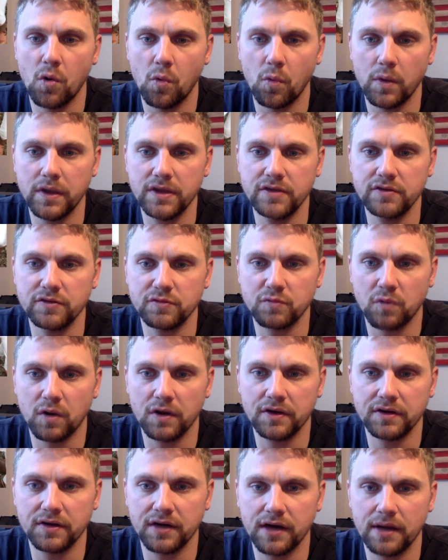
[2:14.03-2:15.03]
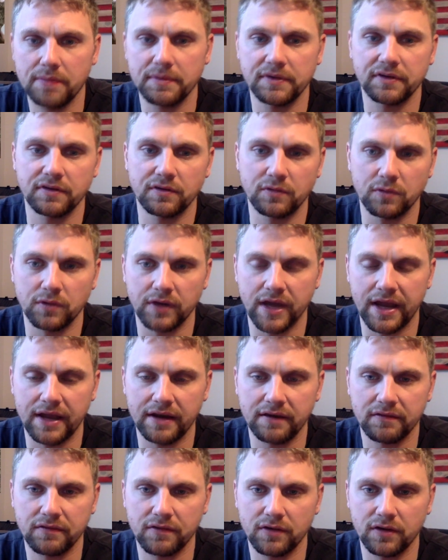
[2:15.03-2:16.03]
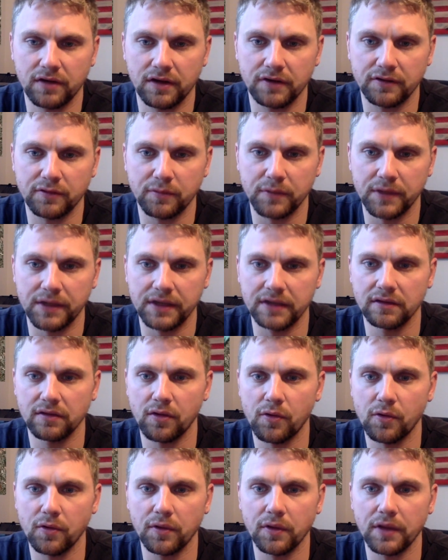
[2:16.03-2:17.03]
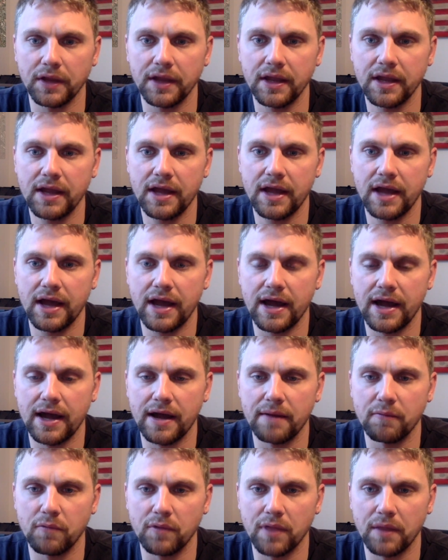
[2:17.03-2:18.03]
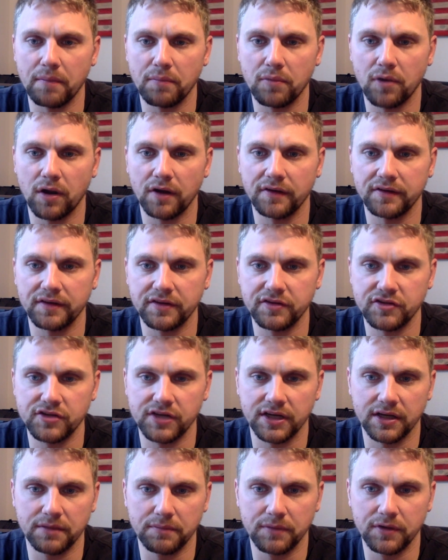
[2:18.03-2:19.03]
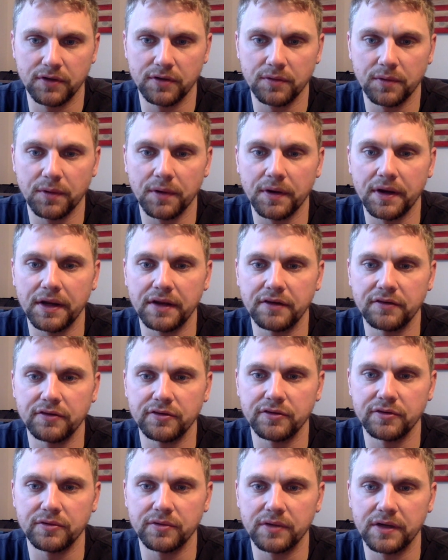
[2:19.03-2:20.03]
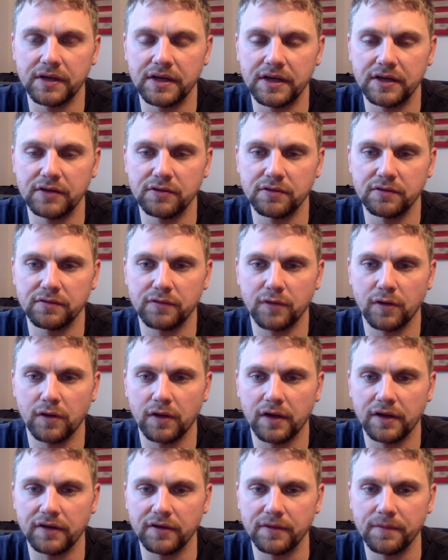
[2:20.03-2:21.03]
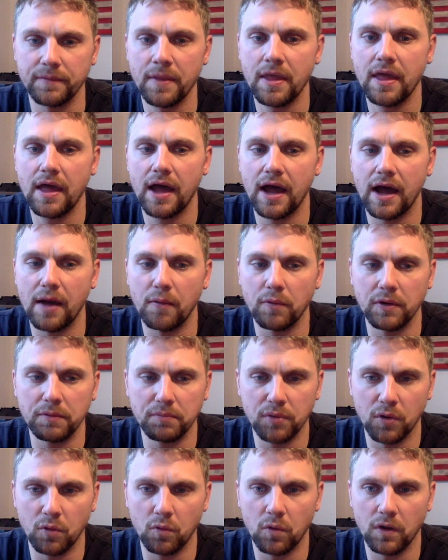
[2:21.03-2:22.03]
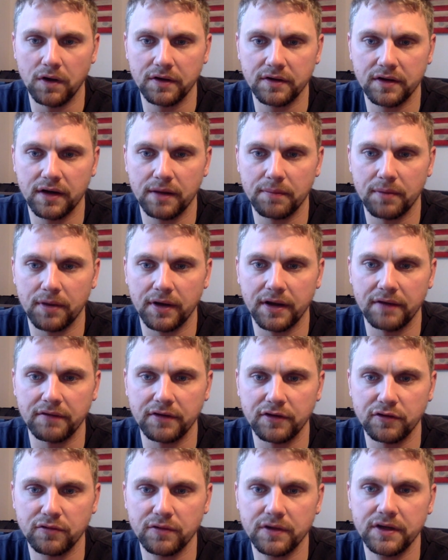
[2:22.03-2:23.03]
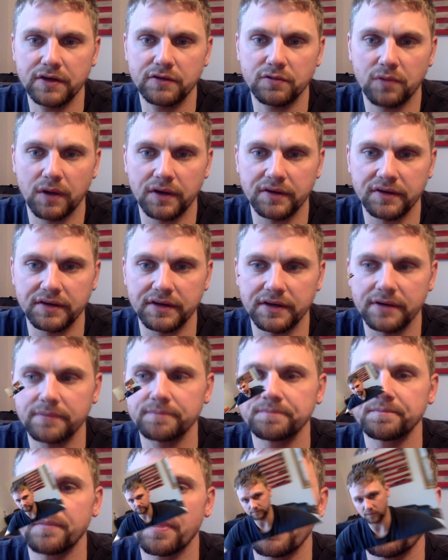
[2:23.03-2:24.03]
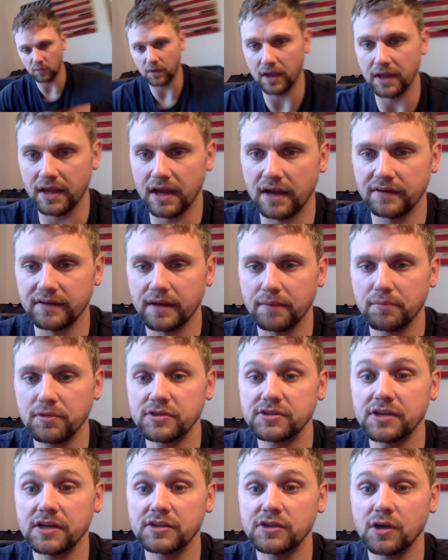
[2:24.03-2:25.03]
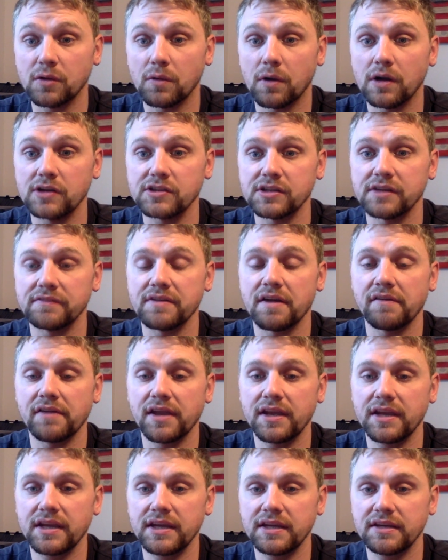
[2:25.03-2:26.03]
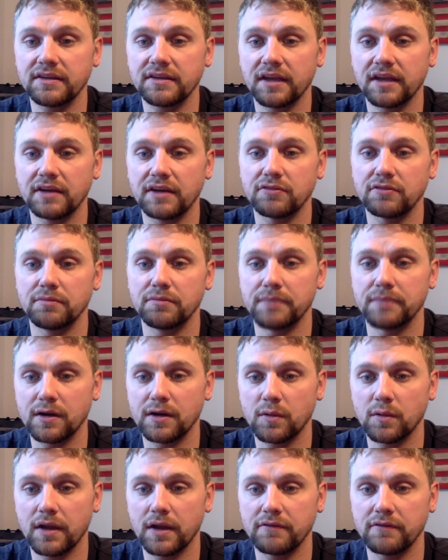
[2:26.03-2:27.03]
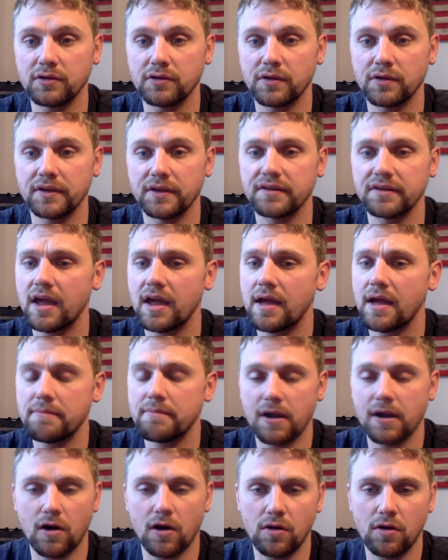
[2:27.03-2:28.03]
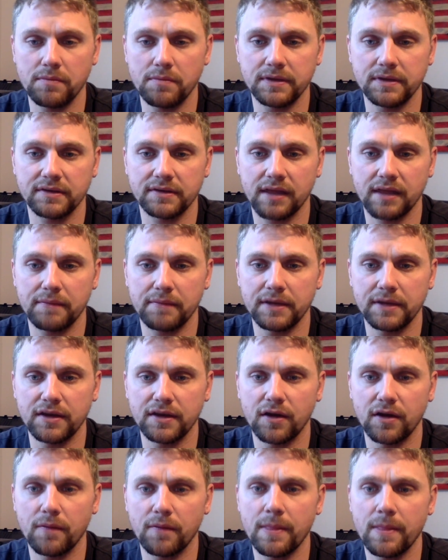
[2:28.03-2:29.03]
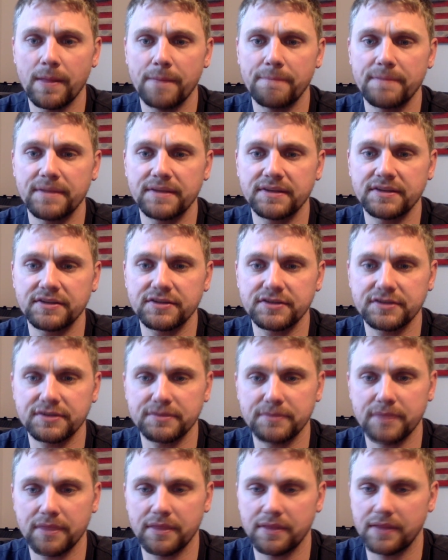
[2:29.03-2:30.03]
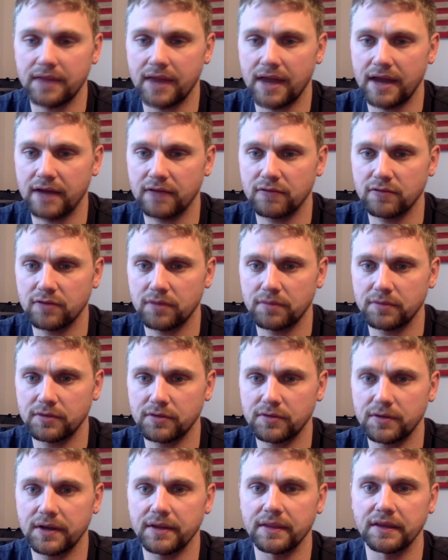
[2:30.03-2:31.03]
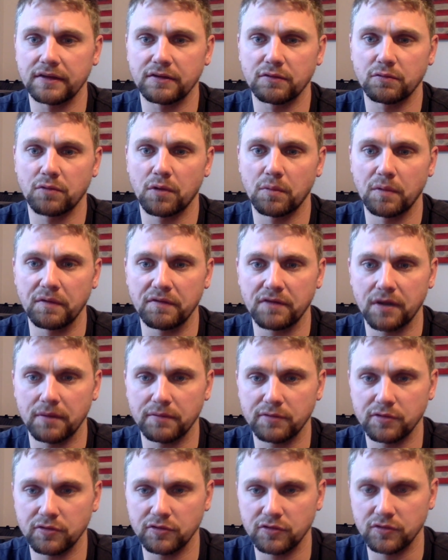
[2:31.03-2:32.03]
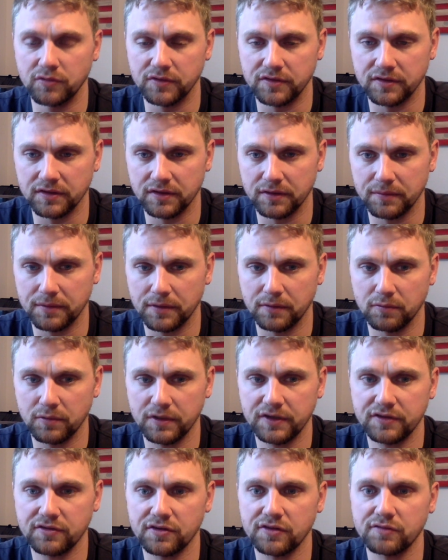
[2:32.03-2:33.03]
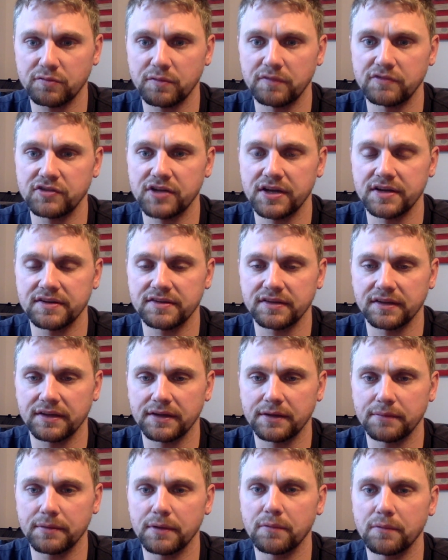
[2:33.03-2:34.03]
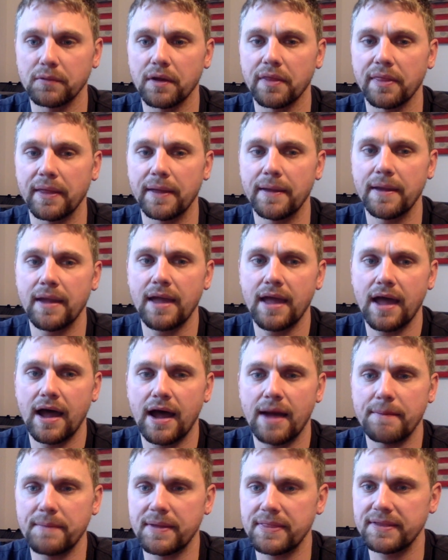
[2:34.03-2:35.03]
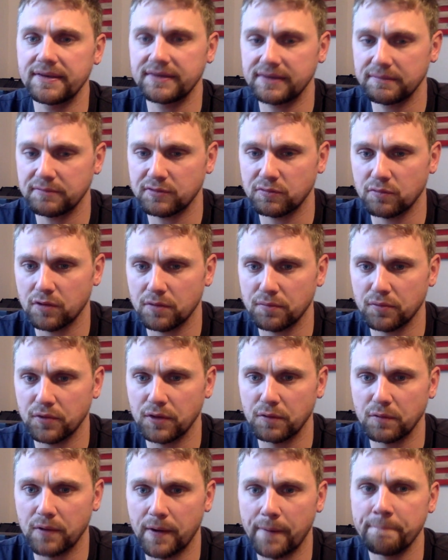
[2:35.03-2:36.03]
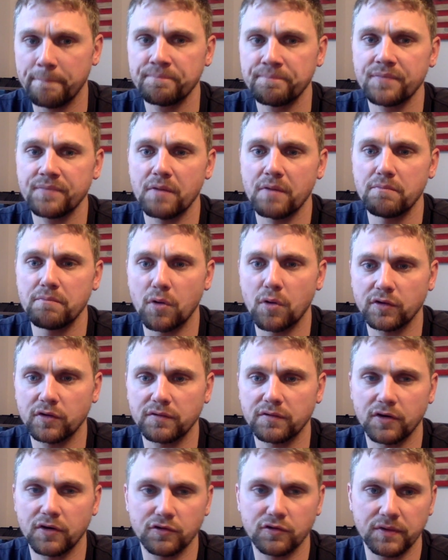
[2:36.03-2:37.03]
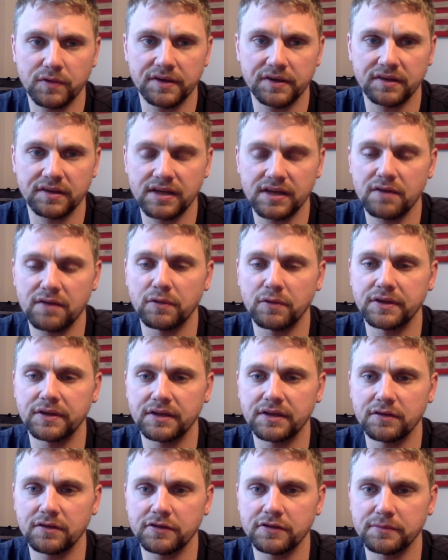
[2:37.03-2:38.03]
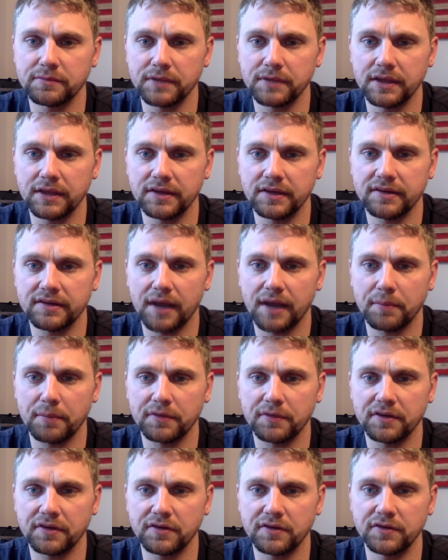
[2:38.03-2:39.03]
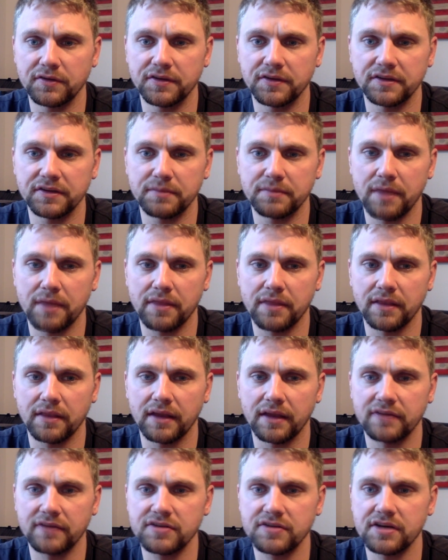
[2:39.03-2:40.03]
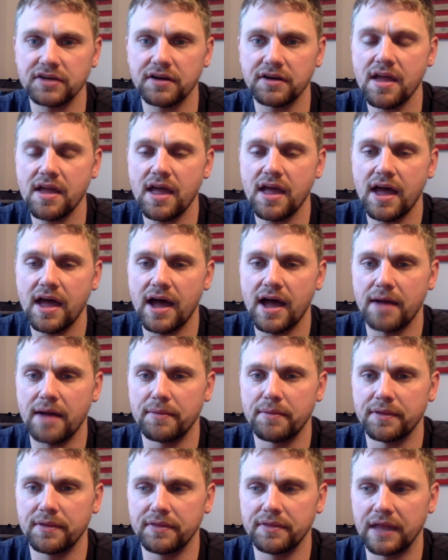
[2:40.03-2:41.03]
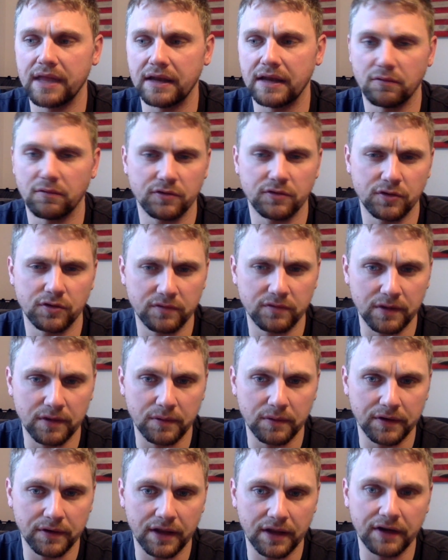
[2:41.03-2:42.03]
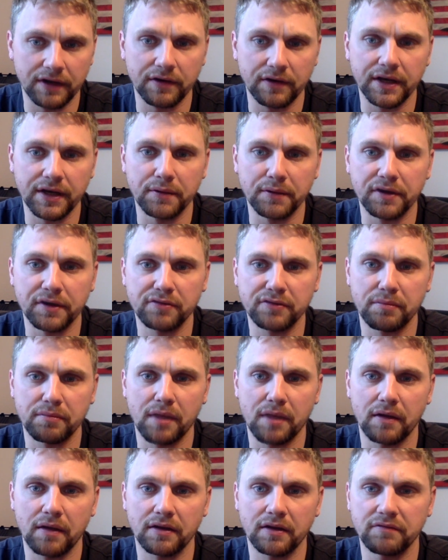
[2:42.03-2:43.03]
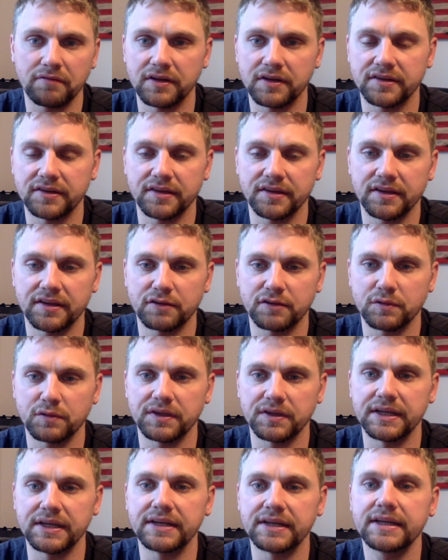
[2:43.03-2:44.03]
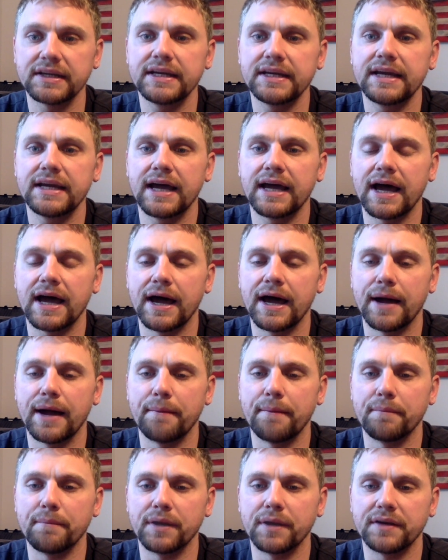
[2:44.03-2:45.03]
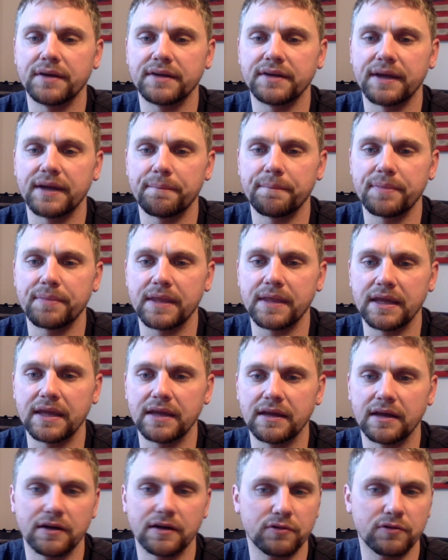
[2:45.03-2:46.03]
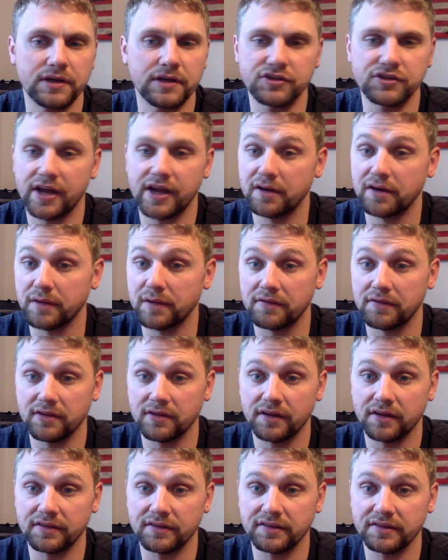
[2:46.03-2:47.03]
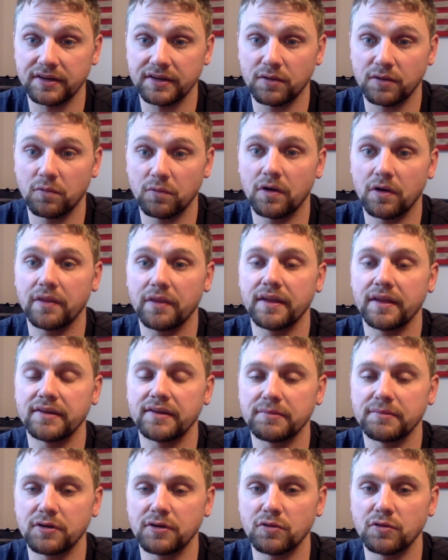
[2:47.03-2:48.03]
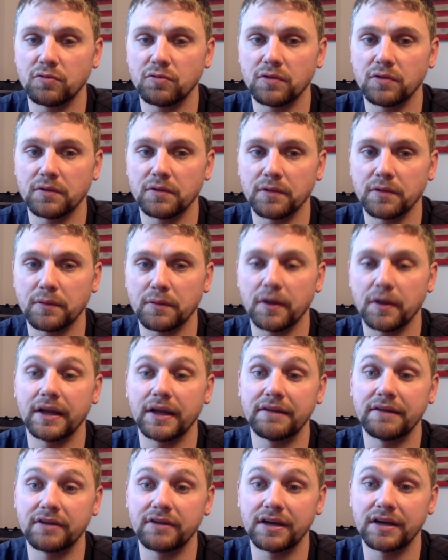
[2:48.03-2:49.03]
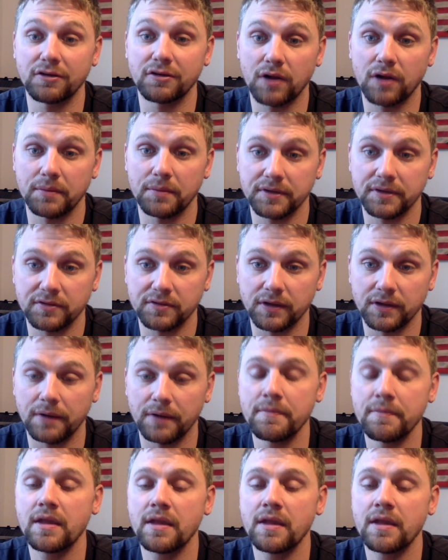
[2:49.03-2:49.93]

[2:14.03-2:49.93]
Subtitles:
We use 1 cup. This is an organic fertilizer we get locally, where they process chicken manure into a fertilizer. We put 1 cup on every tree twice a year. Okay guys, I appreciate y'all watching. If you have any insight into a better way of doing this, by all means let me know. This is just a method that I grew up doing. This is what we've come to doing a little bit of research. We've changed a little bit with it, and this seems to work pretty well. Most of our trees live. We did lose some Leland cypresses using this method last year, but they don't do very well down here anyway, so I'm not convinced that this was it. But the green giants, we haven't lost a single one. They seem to do really, really well, even in crappy soil.